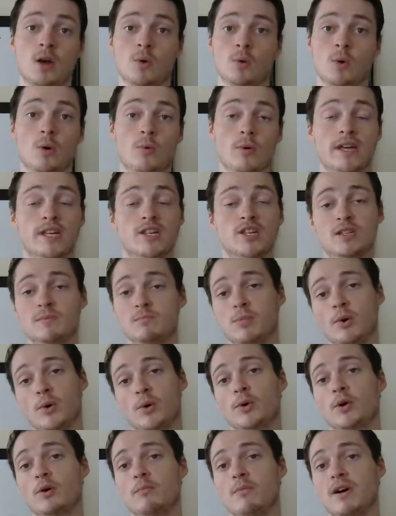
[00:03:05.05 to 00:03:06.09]
Well, we can just
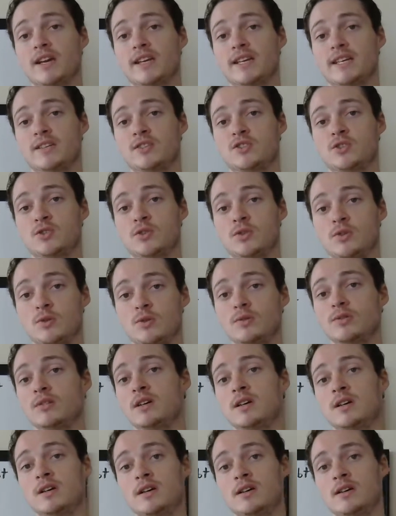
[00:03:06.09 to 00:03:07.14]
borrow money to
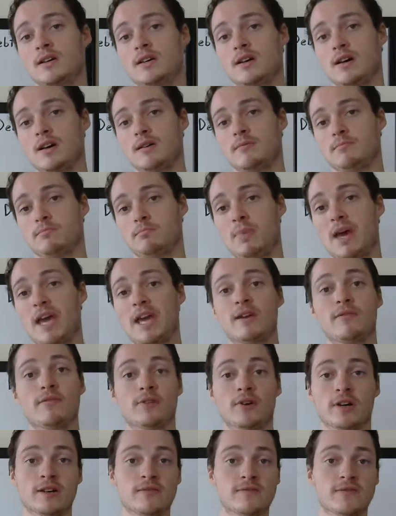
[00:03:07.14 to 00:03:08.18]
pay
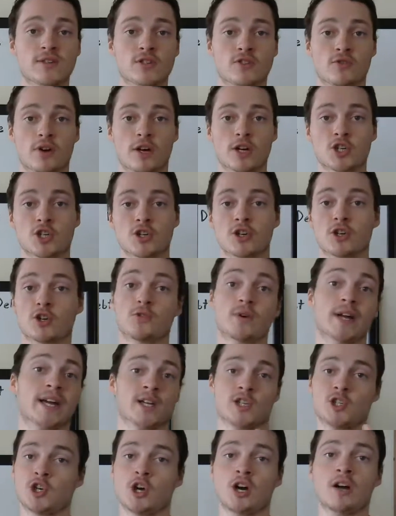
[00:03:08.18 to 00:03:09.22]
for infrastructure,
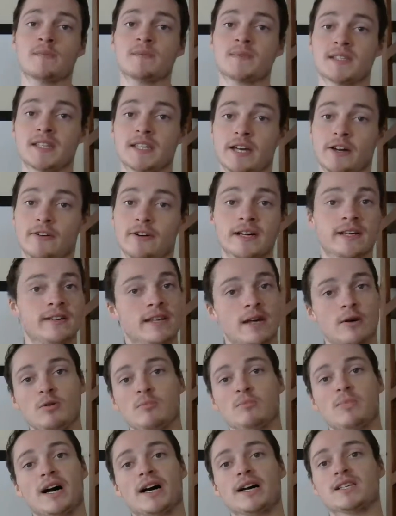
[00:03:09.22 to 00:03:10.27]
create jobs in the area, that
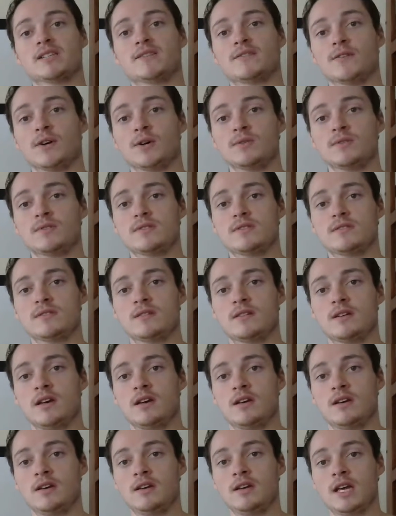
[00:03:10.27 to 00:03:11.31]
will buy us votes.
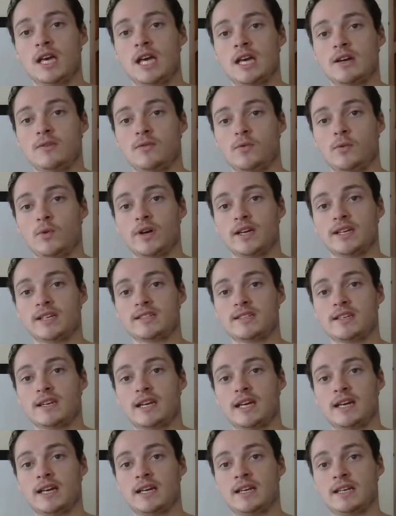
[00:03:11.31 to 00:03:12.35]
If we
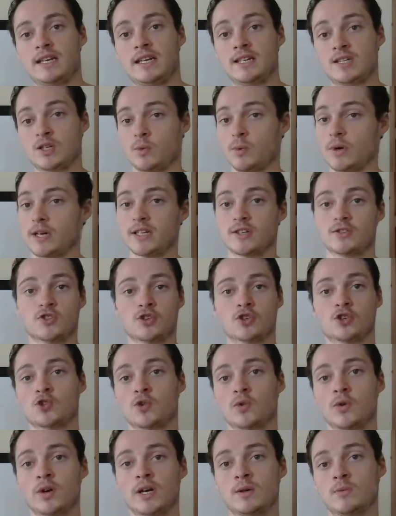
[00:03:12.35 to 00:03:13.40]
say need to win in
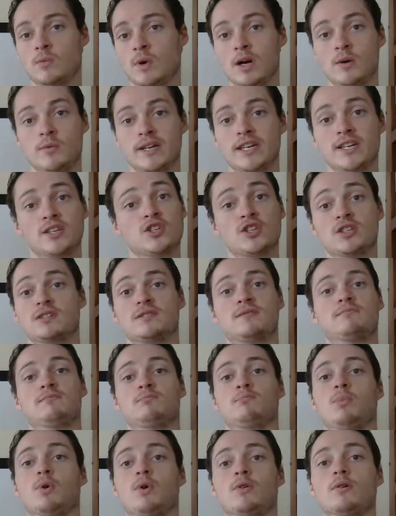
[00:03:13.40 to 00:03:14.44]
Detroit, well, we can just
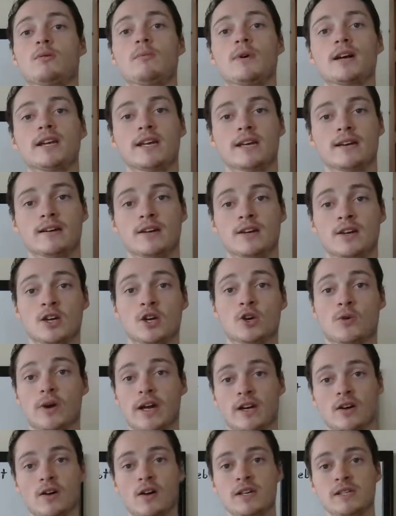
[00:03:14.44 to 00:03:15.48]
borrow money,
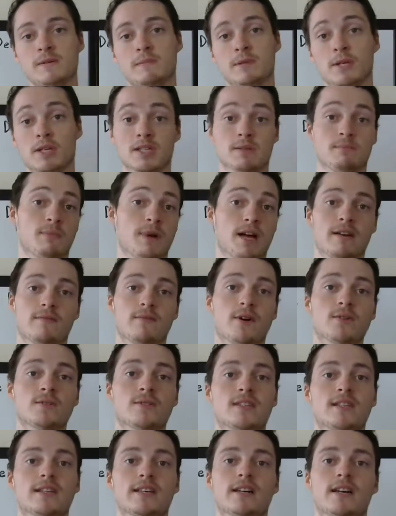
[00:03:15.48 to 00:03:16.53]
create hospitals, buy
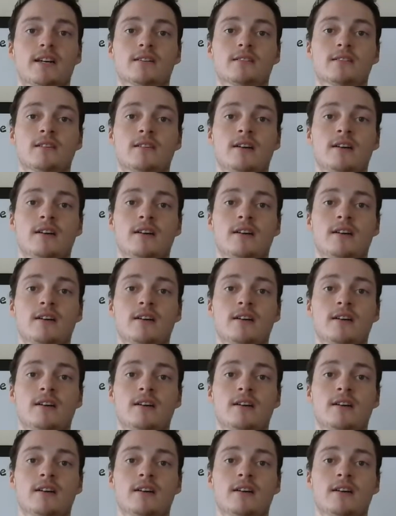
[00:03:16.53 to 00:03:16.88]
votes there.